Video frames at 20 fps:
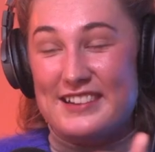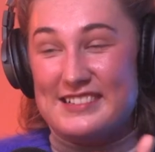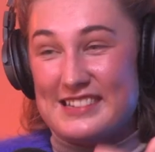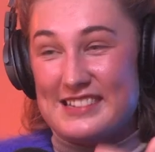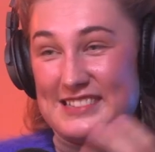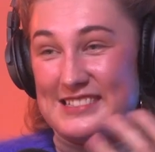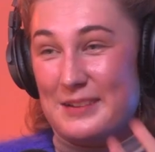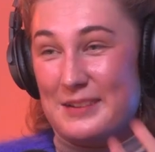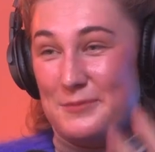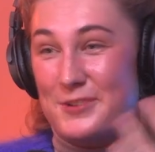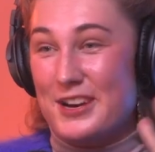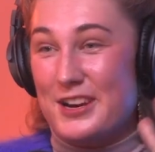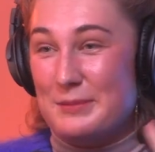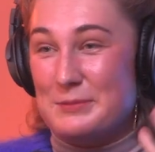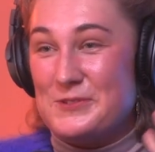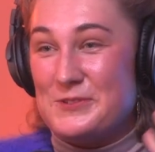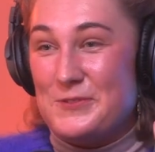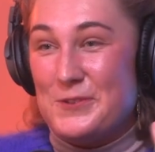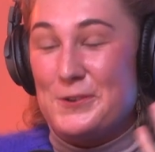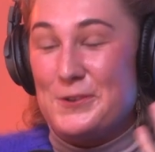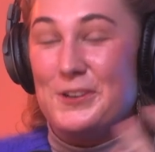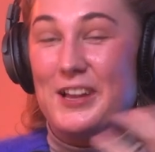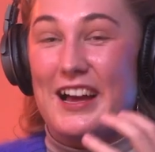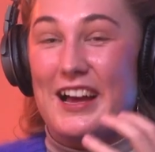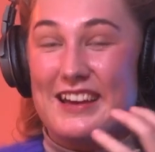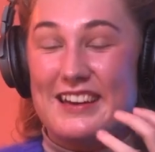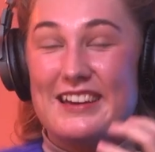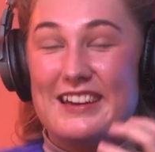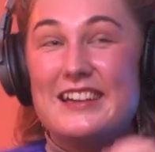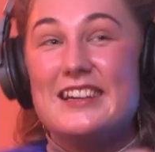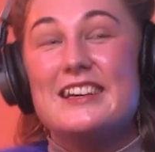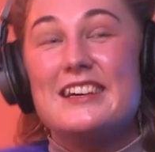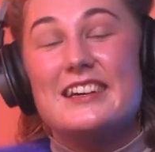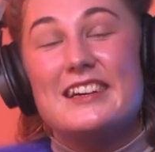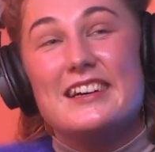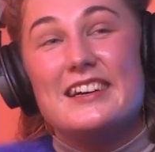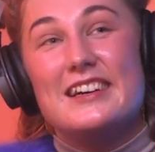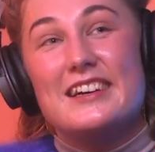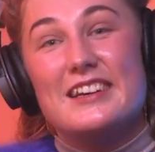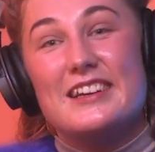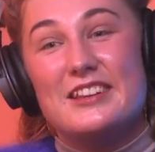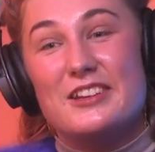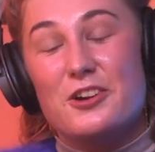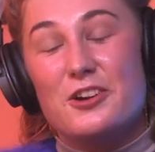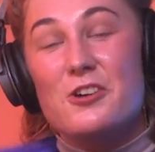Is I sometimes feel like the